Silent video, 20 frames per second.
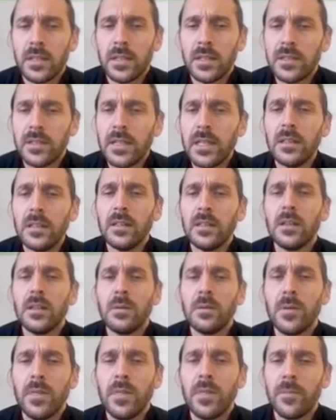can deal
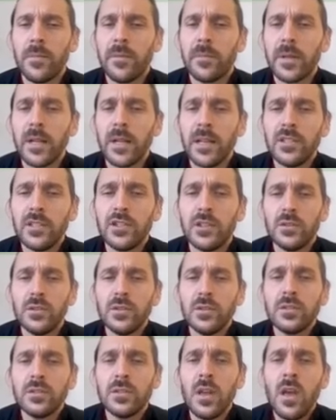with environmental
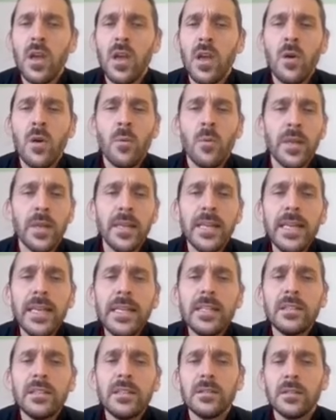issues, we
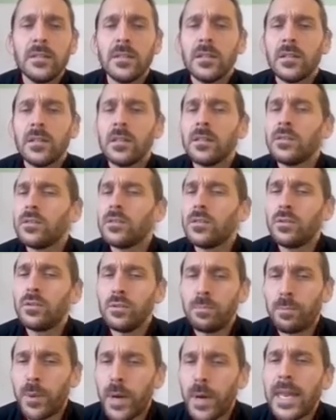need
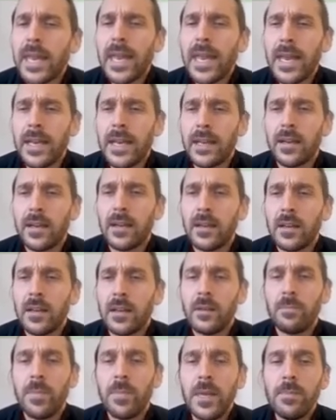to bring in
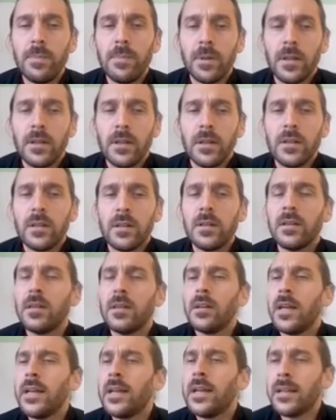people
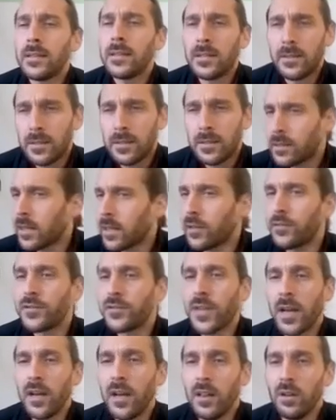in that kind of
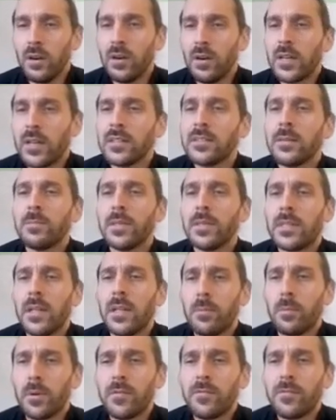dialogue, in some
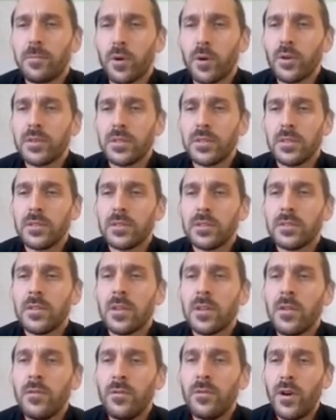deliberative process,
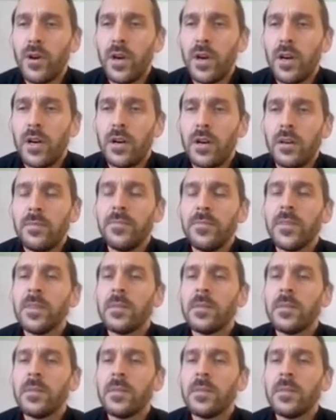where